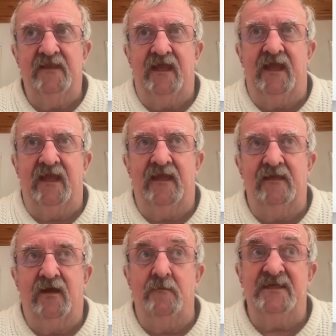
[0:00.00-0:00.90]

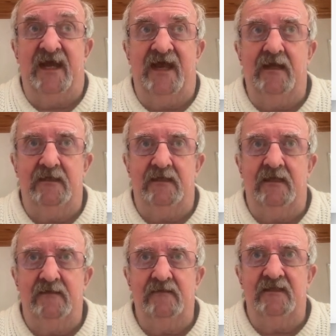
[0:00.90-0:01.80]
and I'm
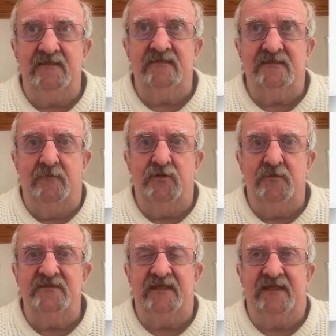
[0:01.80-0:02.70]
targeting these
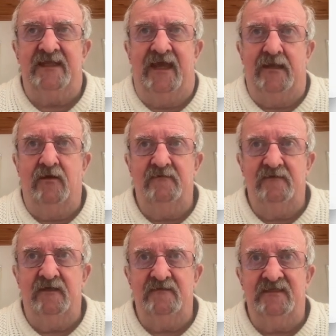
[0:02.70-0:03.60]
suburbs in that
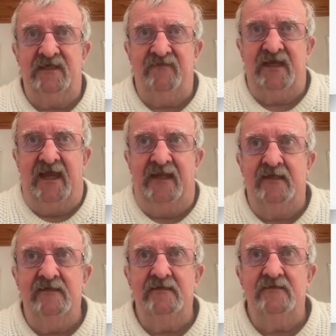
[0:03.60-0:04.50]
TV
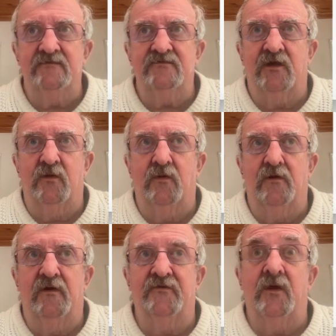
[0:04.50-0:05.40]
ad.
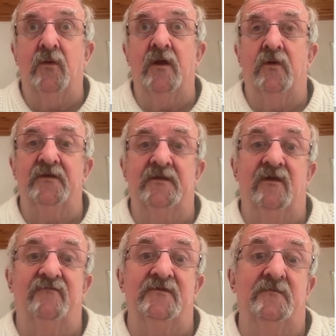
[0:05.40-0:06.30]
So although I want the
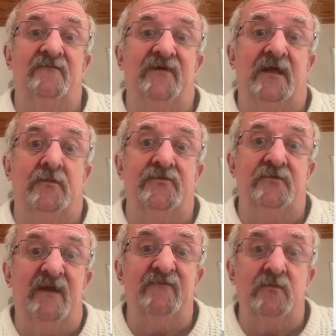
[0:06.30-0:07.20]
offer to be available
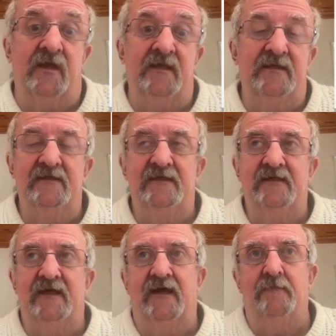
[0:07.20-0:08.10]
to everyone,
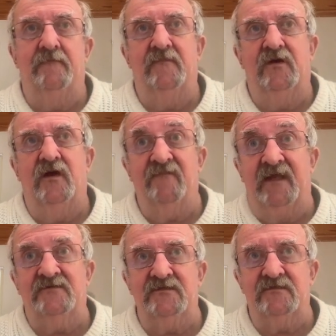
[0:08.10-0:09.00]
I've
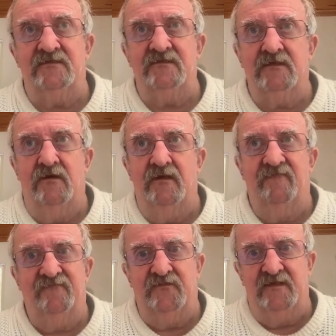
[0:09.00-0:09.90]
actually just
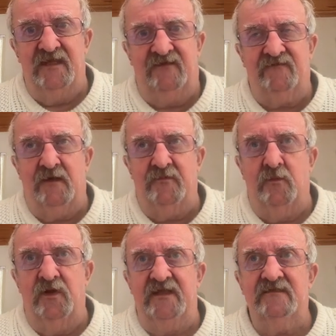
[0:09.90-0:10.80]
decided for the next couple
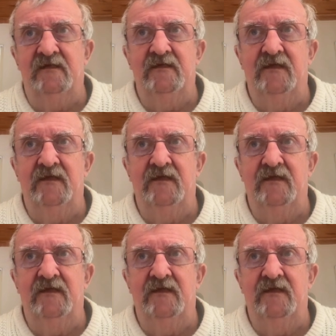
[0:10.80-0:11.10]
of weeks